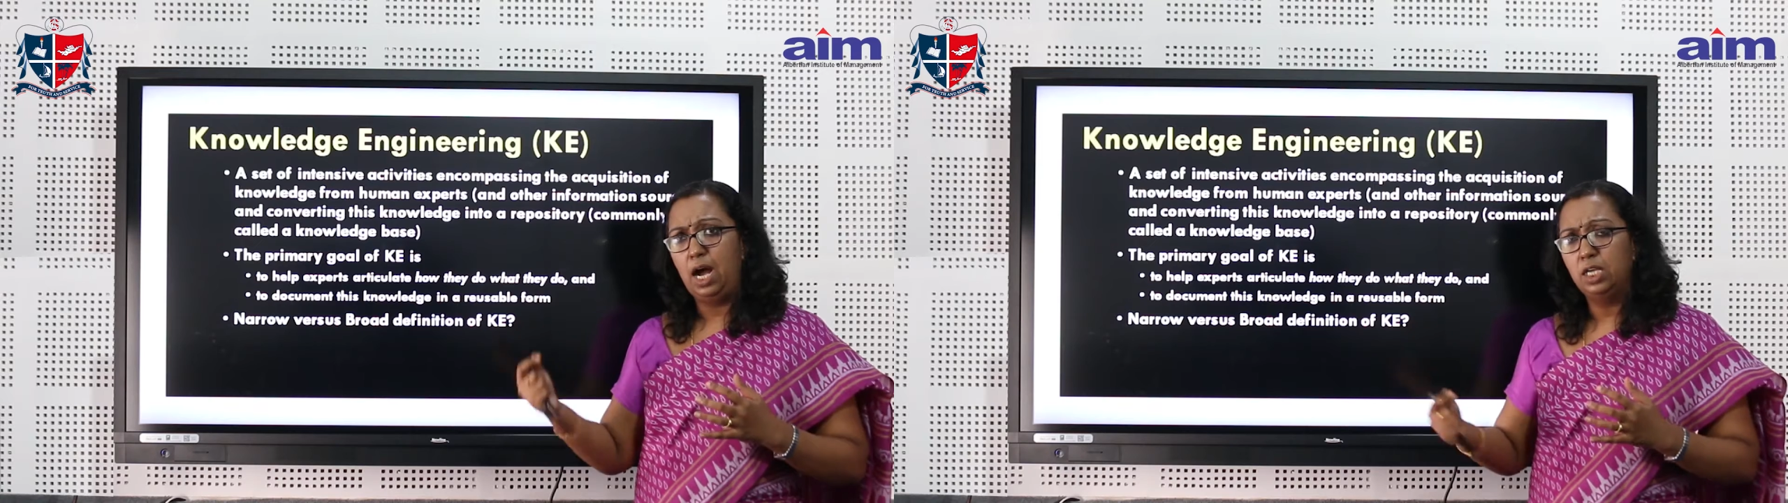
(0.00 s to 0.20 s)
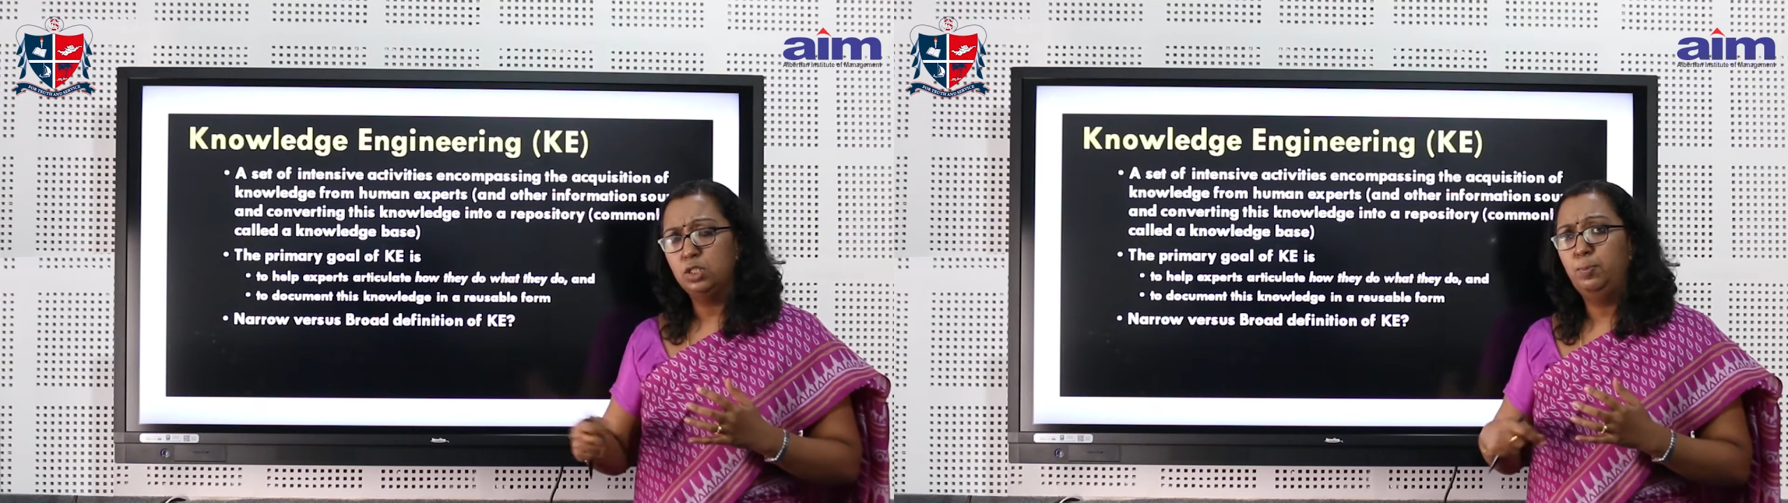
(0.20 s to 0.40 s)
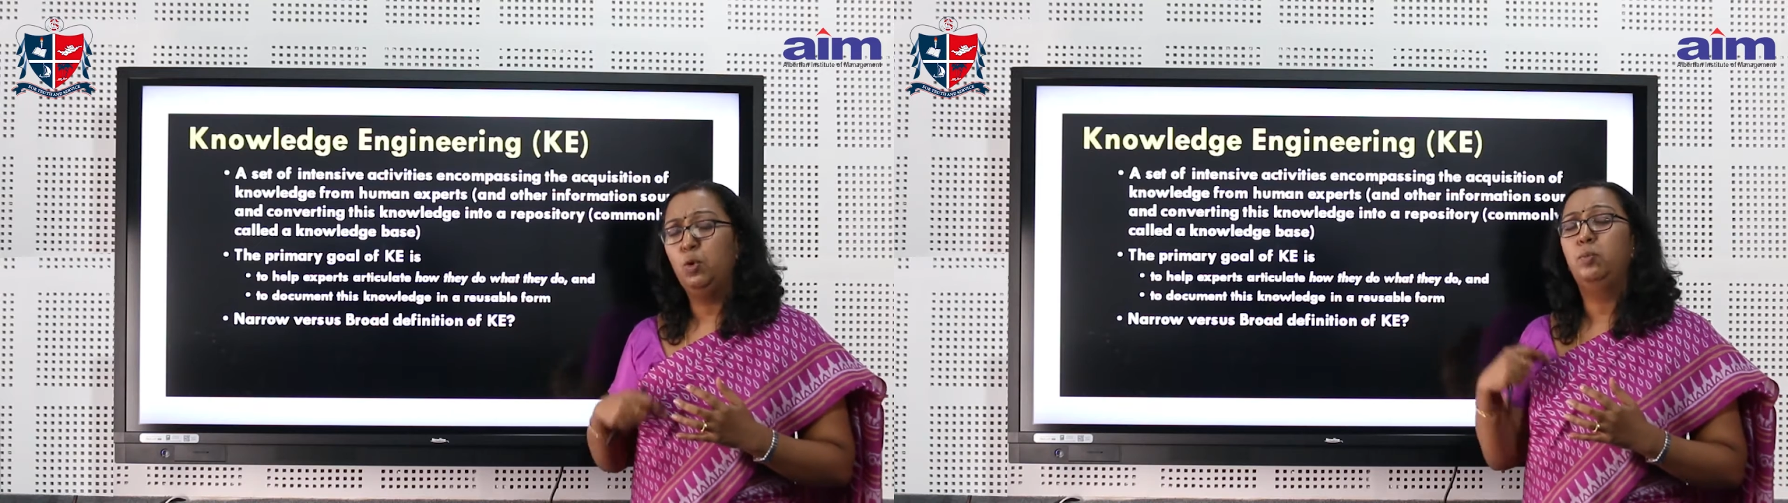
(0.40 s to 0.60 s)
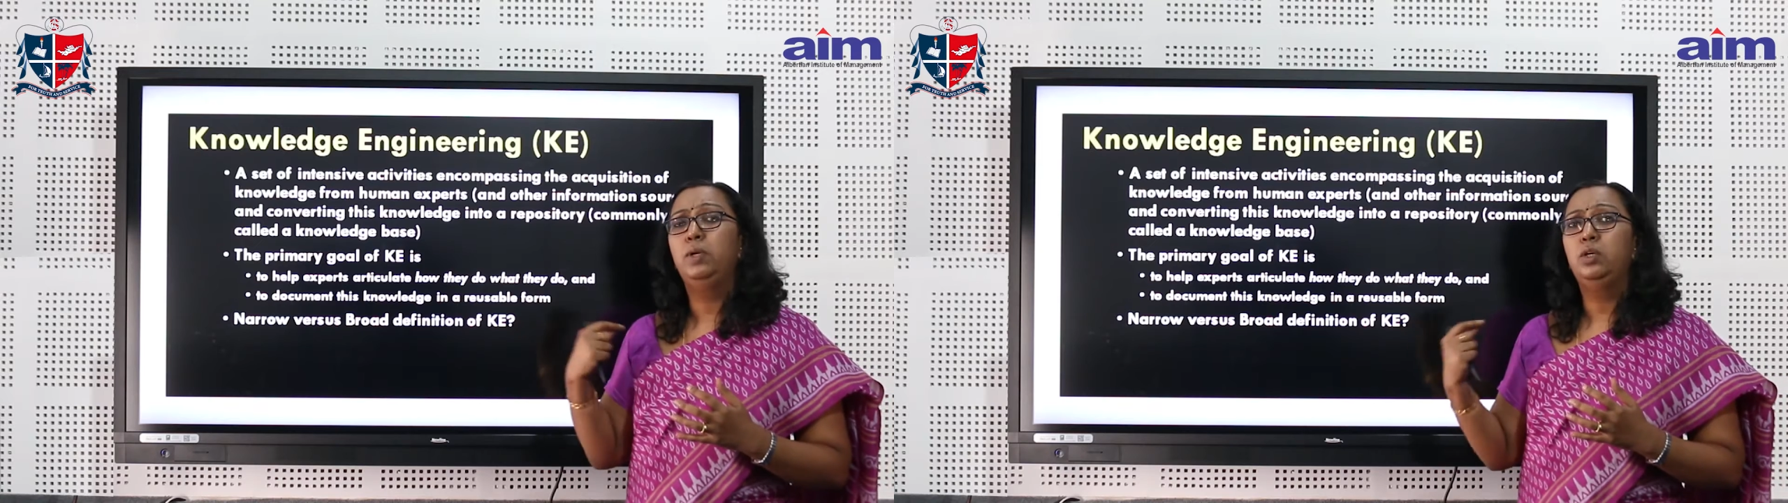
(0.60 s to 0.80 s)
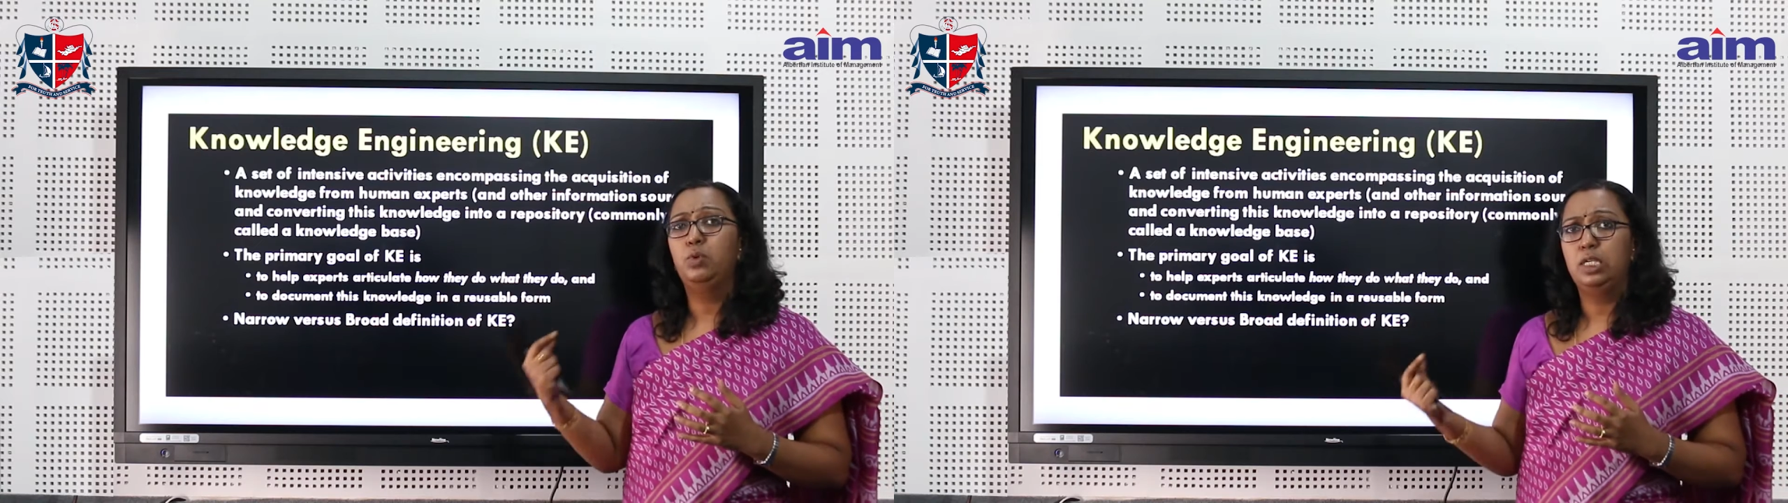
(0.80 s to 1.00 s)
ask
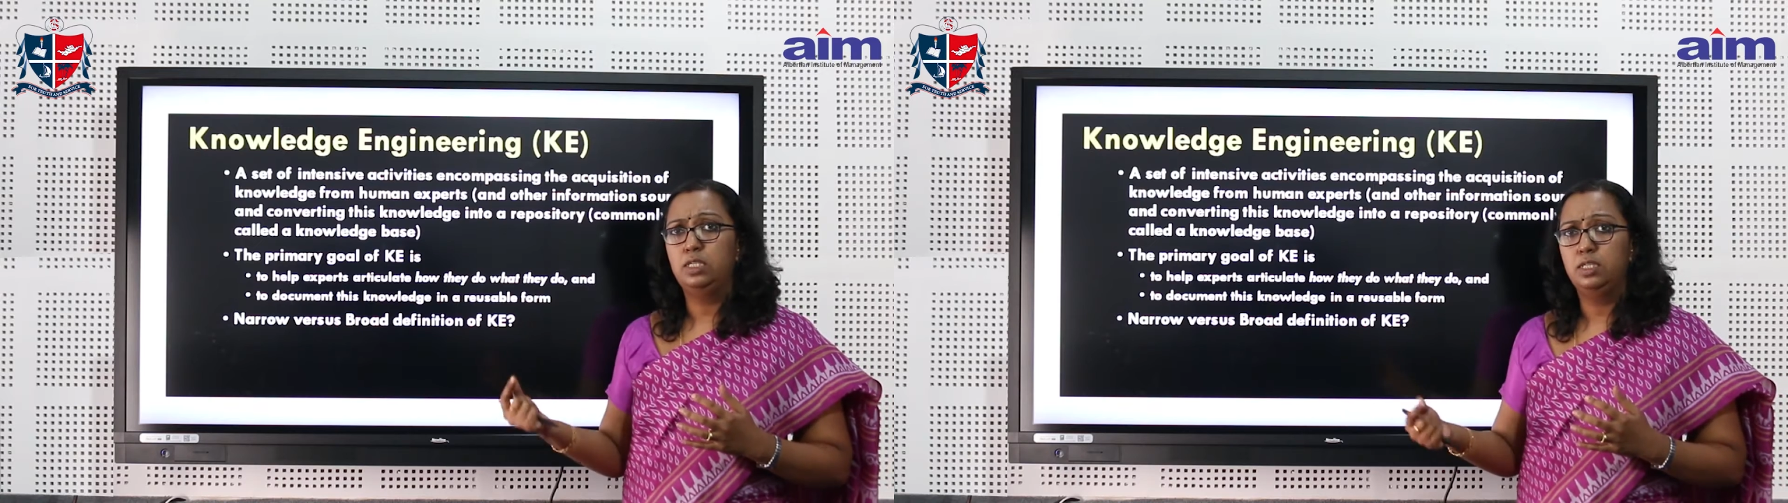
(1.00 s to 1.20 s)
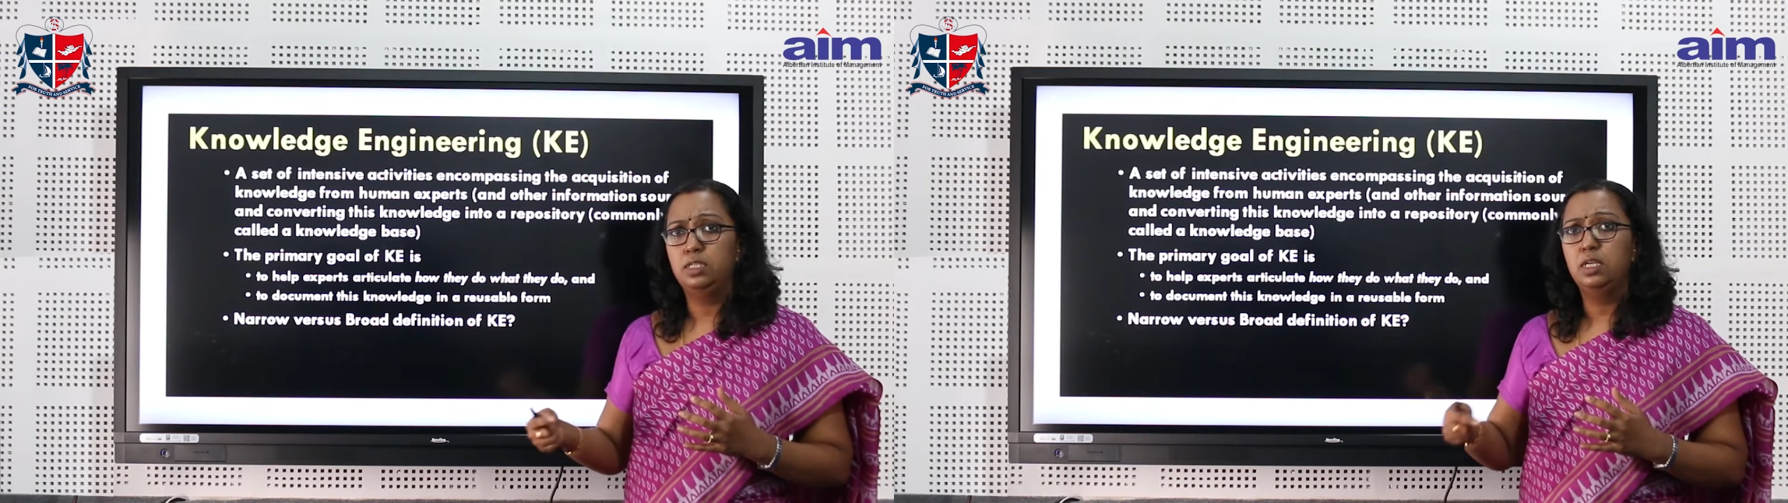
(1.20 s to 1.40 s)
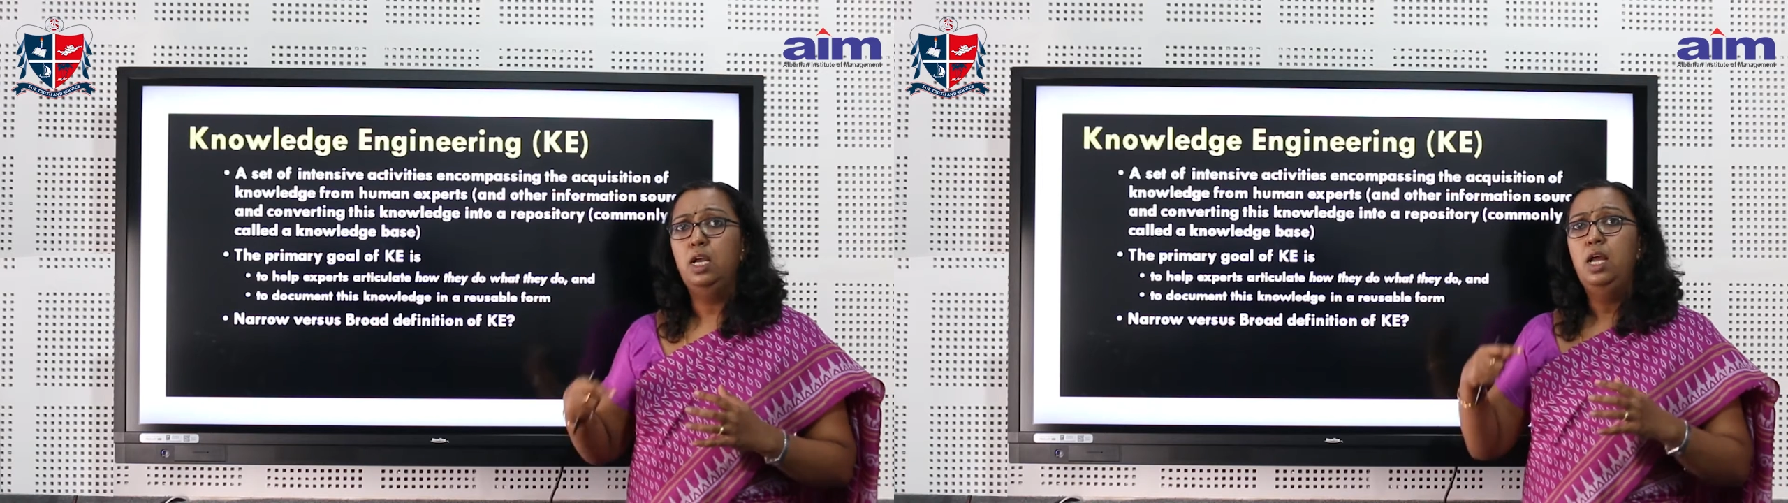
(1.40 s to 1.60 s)
probing questions